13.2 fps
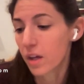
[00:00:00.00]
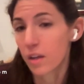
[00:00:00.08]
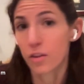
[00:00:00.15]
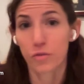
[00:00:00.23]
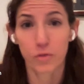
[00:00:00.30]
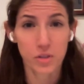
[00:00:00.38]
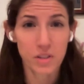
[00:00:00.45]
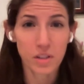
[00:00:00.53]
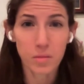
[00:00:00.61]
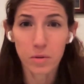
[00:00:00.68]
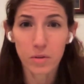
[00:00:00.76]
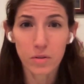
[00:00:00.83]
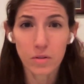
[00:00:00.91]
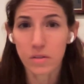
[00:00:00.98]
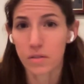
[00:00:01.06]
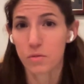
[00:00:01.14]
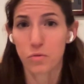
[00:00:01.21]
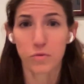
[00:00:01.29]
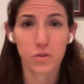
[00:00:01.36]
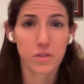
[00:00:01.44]
They're foreseeable.
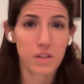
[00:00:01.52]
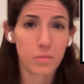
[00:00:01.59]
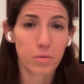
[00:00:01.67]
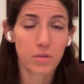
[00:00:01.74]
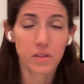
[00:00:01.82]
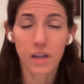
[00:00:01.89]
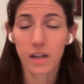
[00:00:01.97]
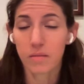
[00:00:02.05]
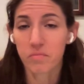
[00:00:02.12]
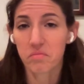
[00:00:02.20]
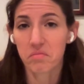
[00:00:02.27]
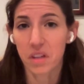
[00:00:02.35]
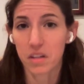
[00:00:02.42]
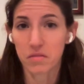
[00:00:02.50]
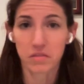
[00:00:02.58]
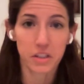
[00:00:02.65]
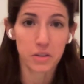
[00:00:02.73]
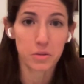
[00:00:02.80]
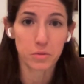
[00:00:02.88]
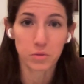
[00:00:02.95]
It's foreseeable that if
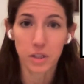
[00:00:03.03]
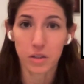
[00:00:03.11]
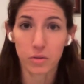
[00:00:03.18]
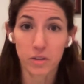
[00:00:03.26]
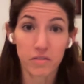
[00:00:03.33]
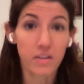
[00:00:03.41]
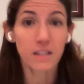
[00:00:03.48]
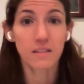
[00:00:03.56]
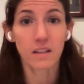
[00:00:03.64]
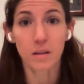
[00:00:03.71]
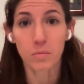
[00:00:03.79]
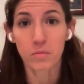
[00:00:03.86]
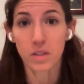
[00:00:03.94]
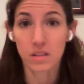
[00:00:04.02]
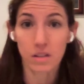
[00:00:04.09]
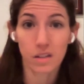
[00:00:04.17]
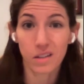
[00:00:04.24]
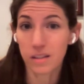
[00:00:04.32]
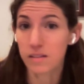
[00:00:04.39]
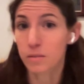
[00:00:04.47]
Leo, evicts him, he's going
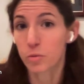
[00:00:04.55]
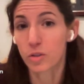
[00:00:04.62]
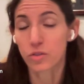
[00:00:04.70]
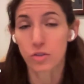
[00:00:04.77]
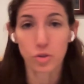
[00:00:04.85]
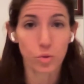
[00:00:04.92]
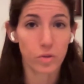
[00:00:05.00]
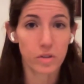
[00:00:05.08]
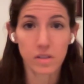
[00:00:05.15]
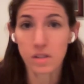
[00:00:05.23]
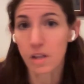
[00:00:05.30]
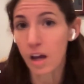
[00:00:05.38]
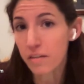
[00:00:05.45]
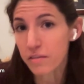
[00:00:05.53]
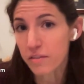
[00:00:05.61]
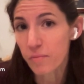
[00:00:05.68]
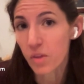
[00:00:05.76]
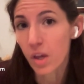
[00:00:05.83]
to need somewhere else to store his stuff.